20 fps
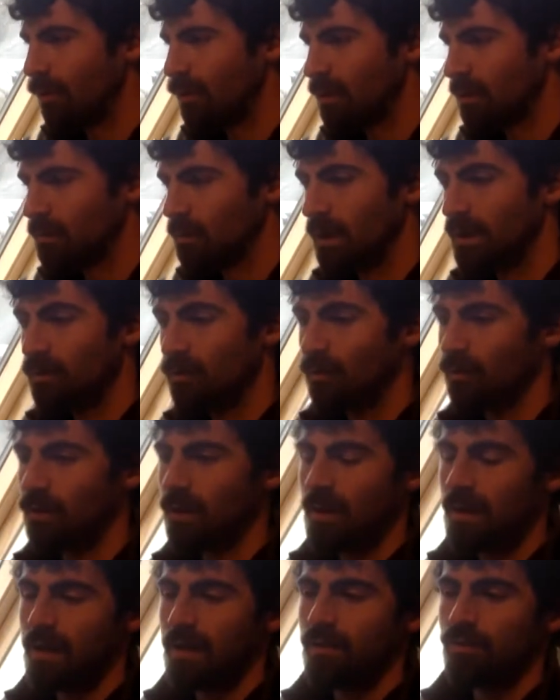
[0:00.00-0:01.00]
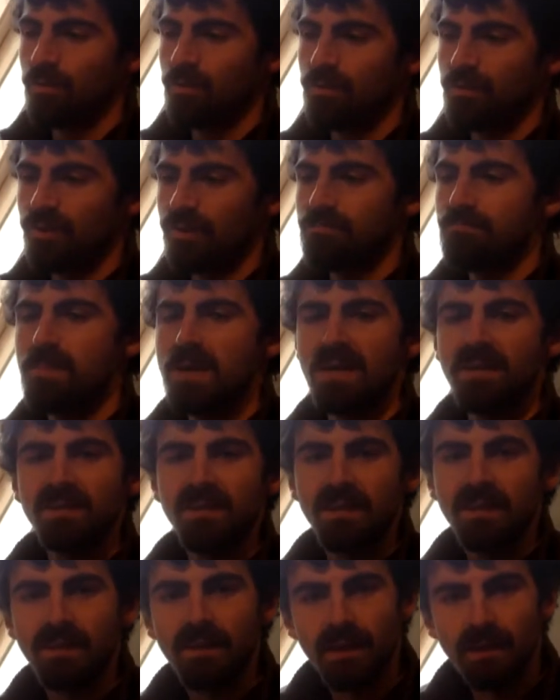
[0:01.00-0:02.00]
where you're sort of just
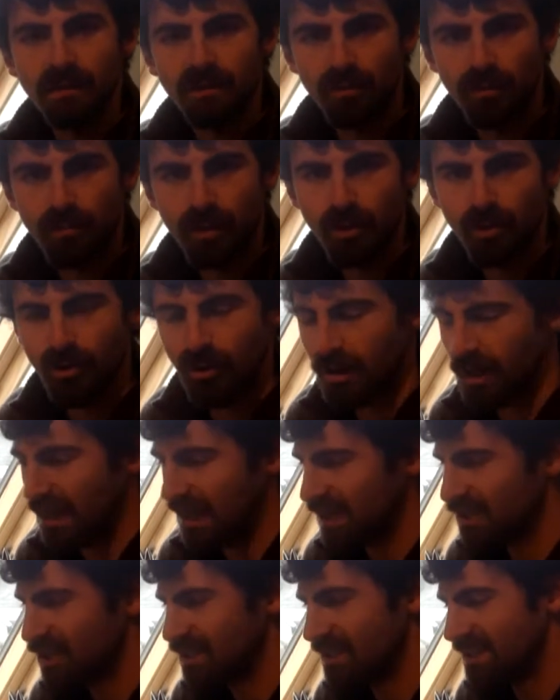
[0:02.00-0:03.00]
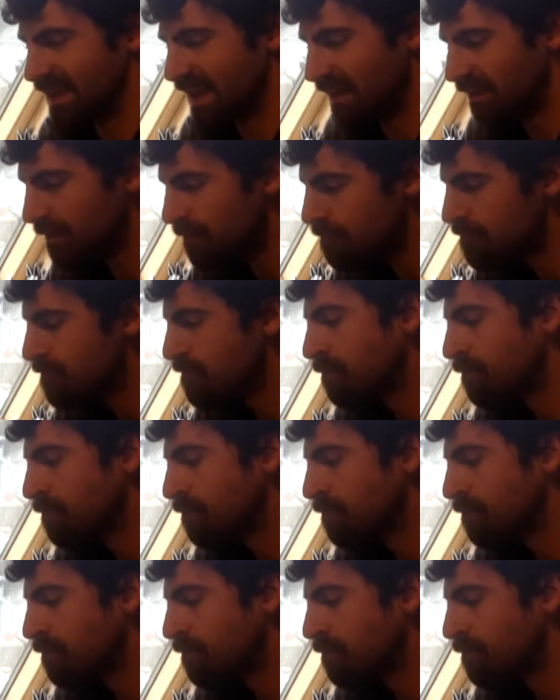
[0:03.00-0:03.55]
mixing things from your own collection together.